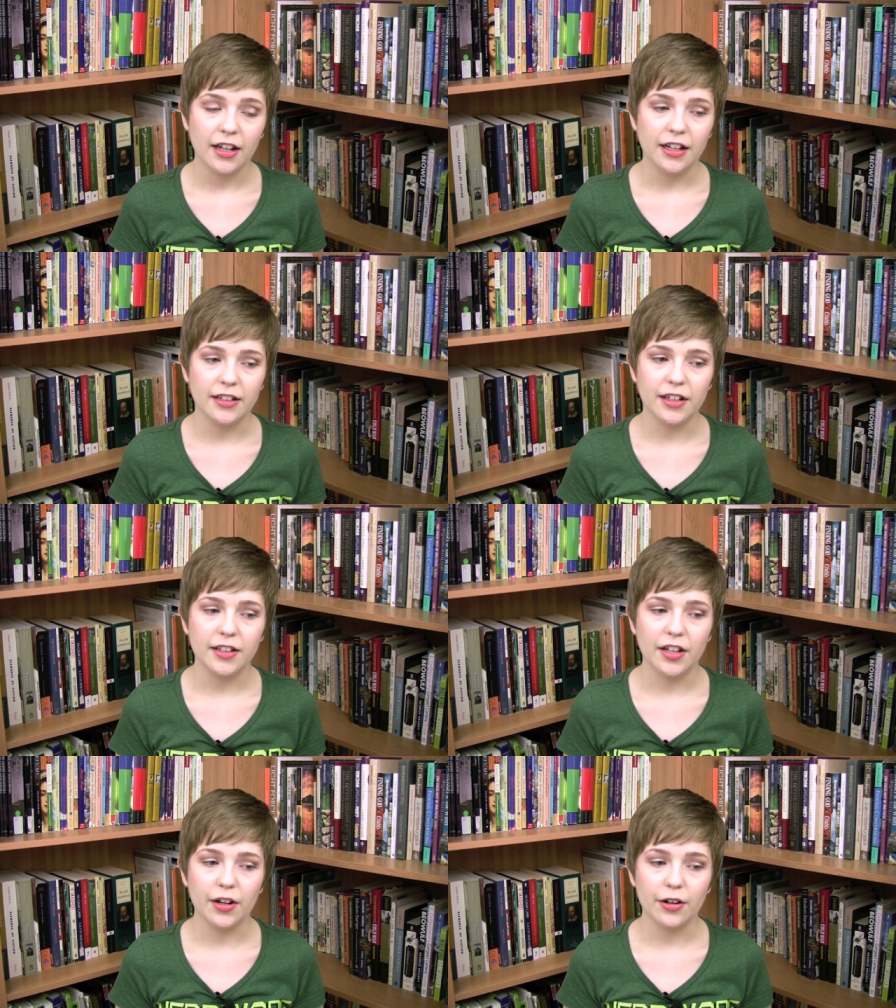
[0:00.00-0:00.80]
in
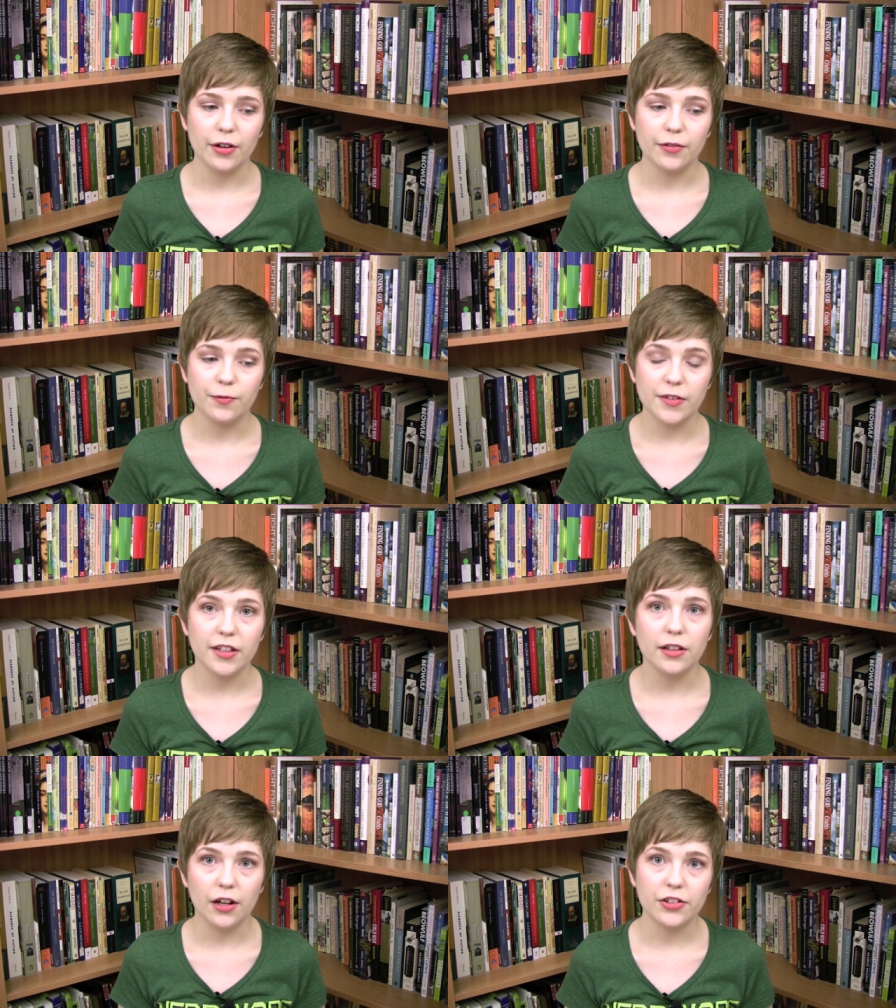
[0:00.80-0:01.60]
that they're
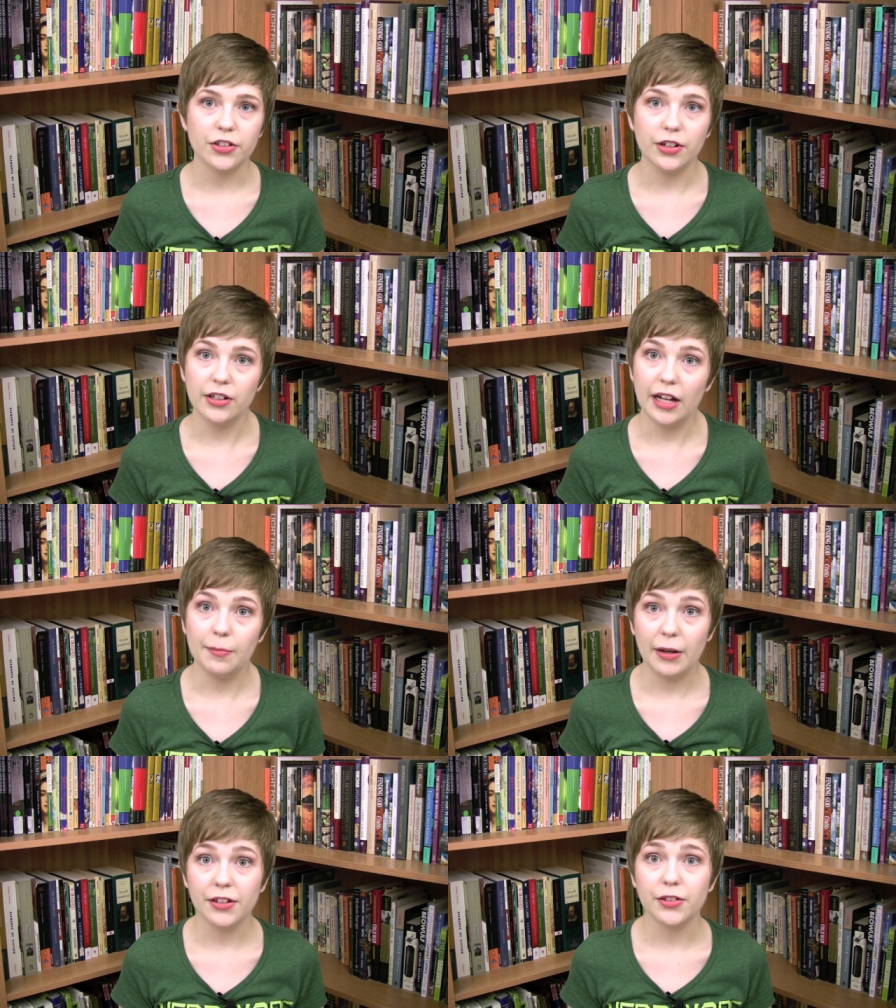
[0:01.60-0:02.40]
physiological
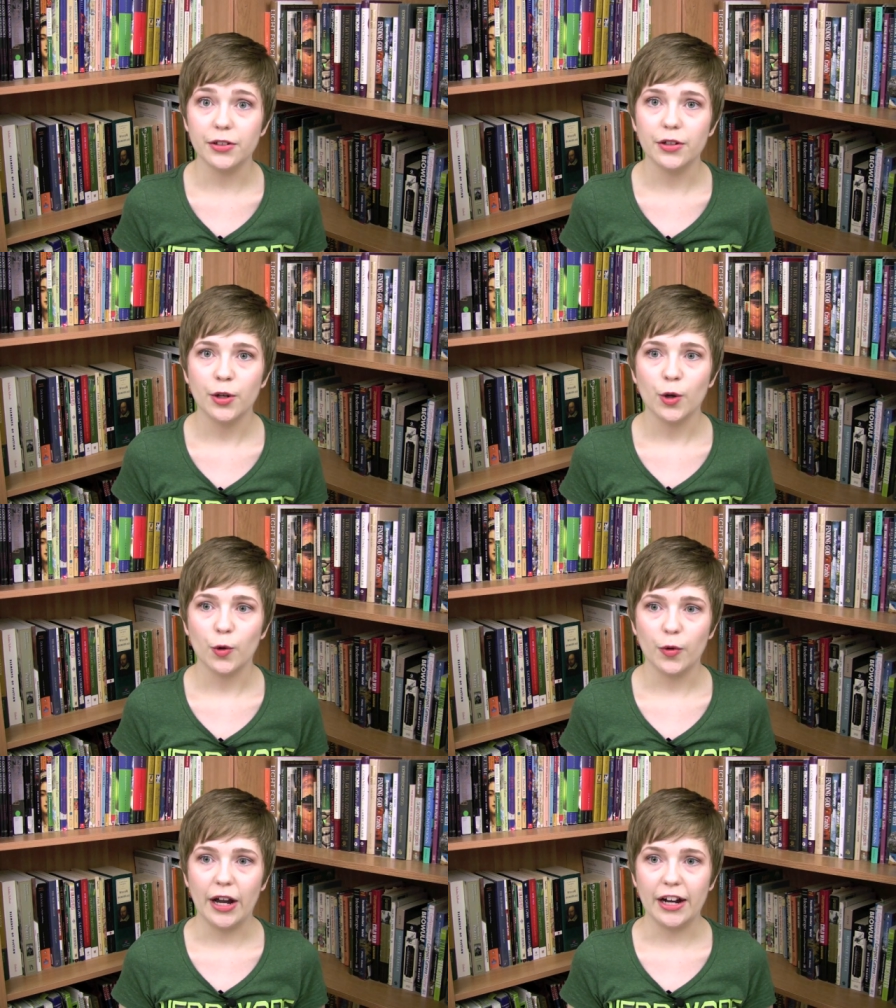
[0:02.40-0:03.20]
and mental
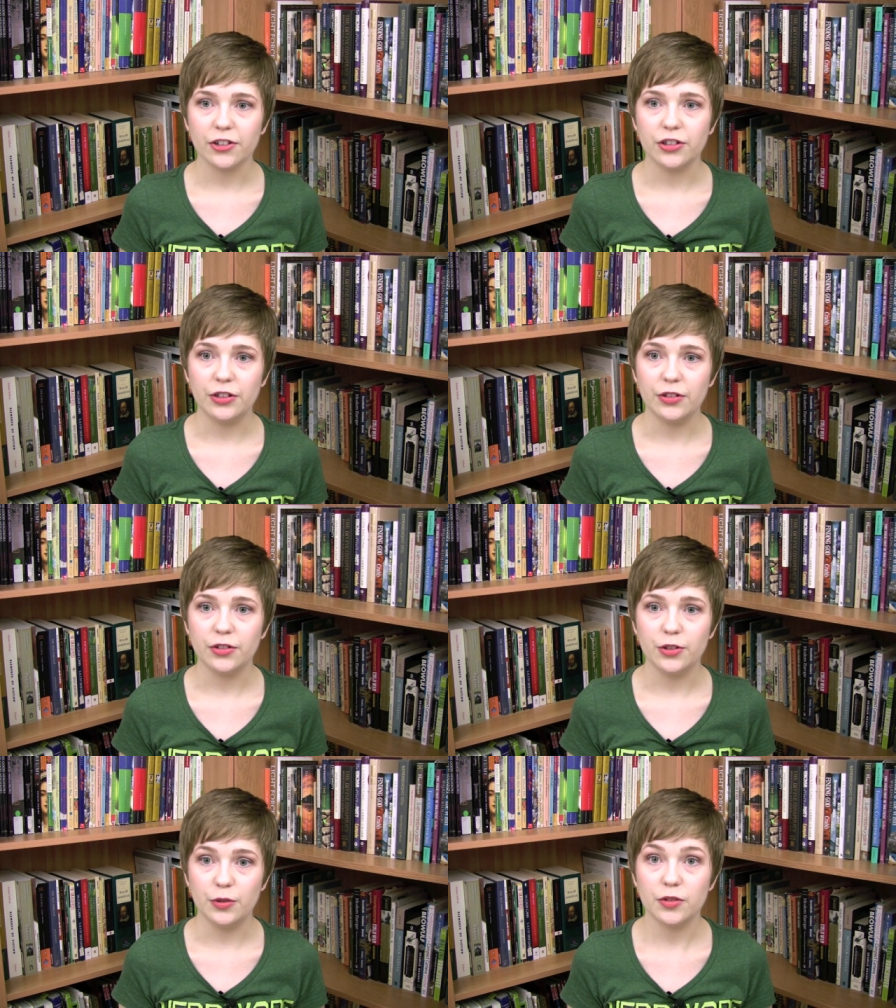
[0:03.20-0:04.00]
reaction
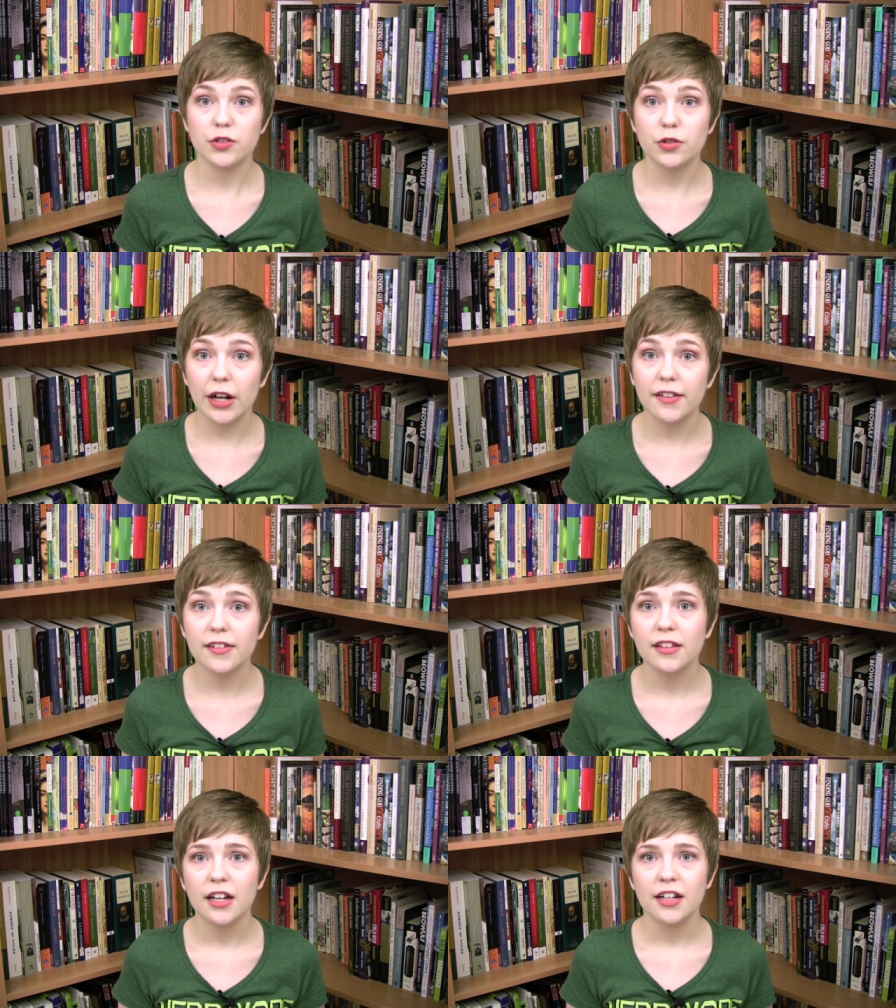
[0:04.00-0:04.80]
to
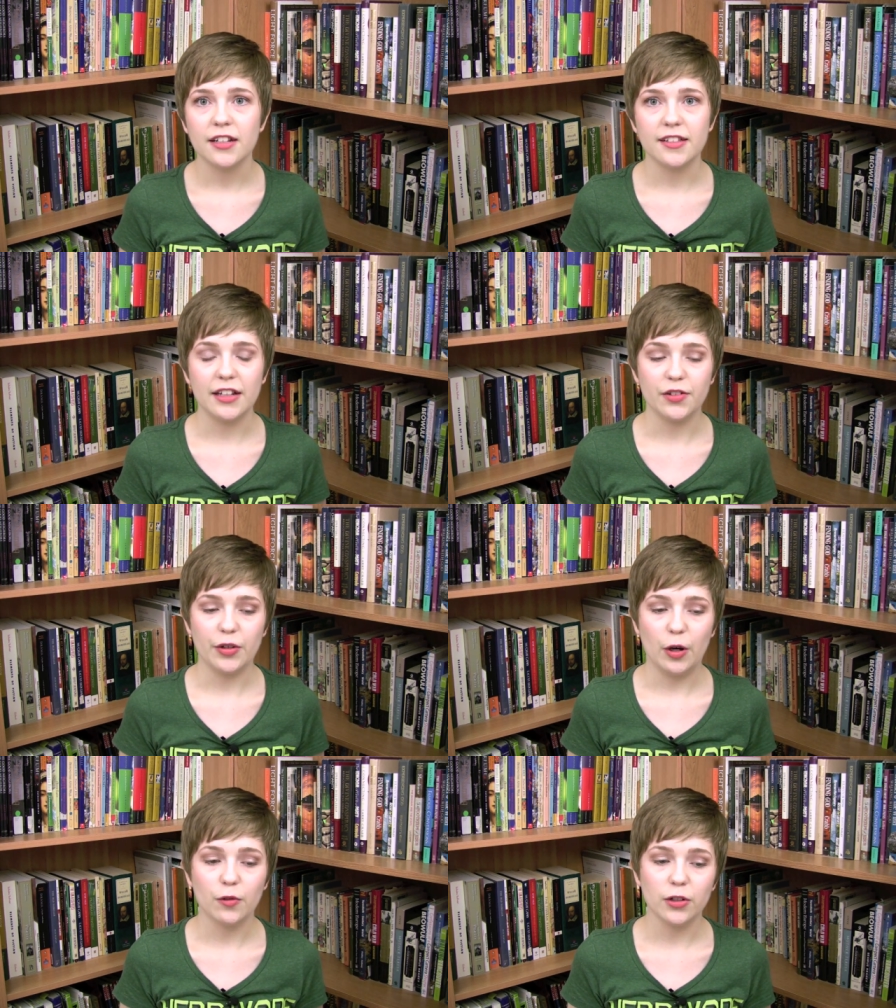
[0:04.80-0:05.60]
stress, to
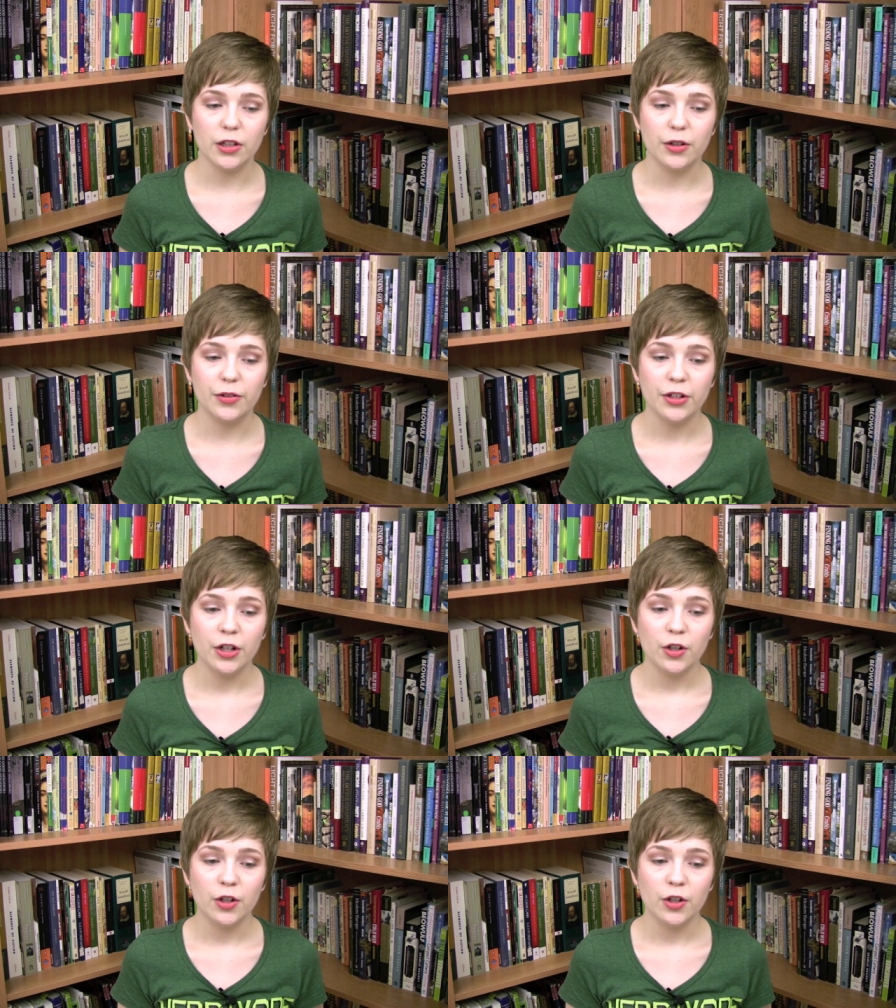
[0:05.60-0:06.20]
sensory overload,